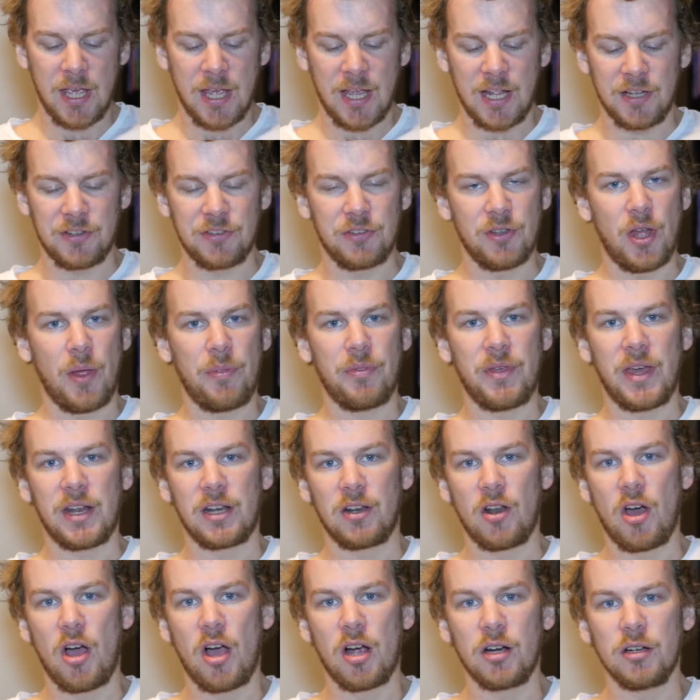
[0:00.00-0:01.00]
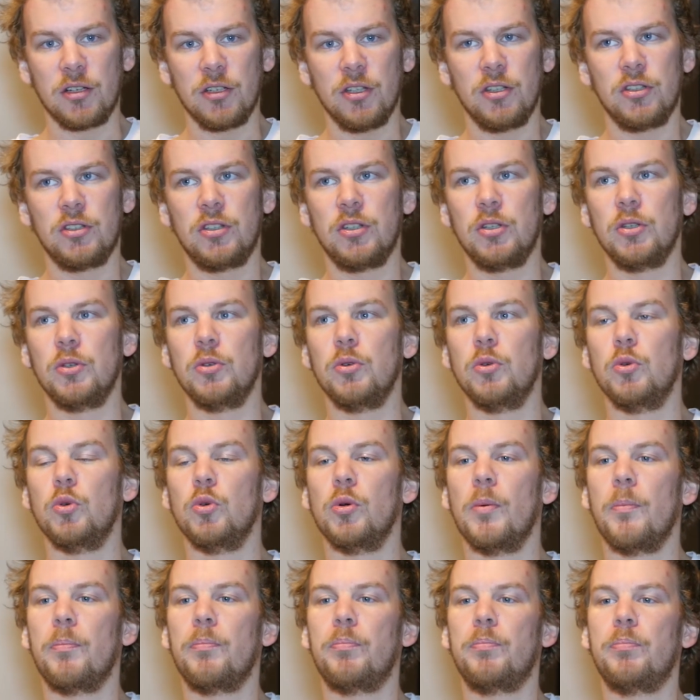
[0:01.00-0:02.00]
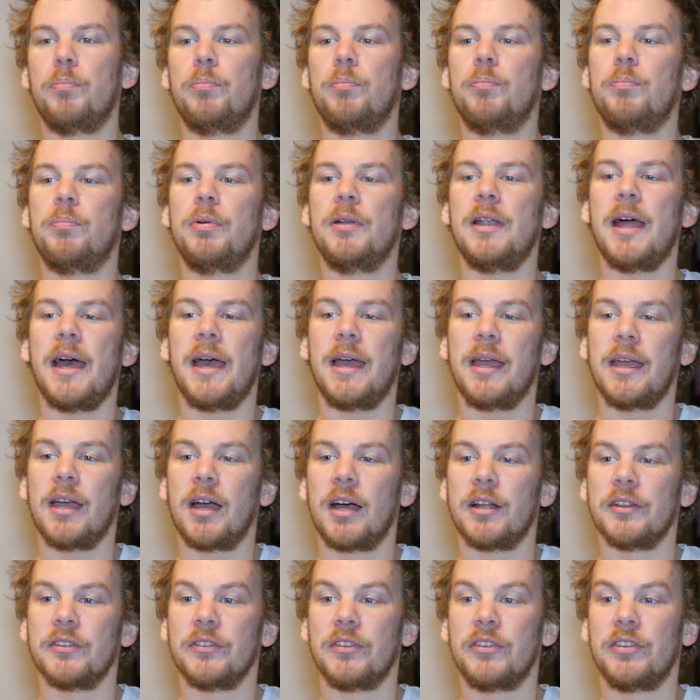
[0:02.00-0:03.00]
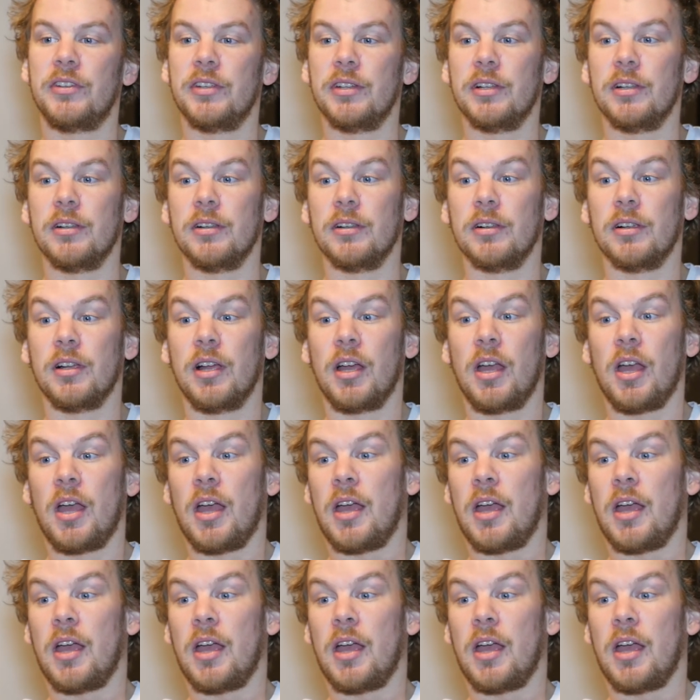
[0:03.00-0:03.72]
It's not that long. You play until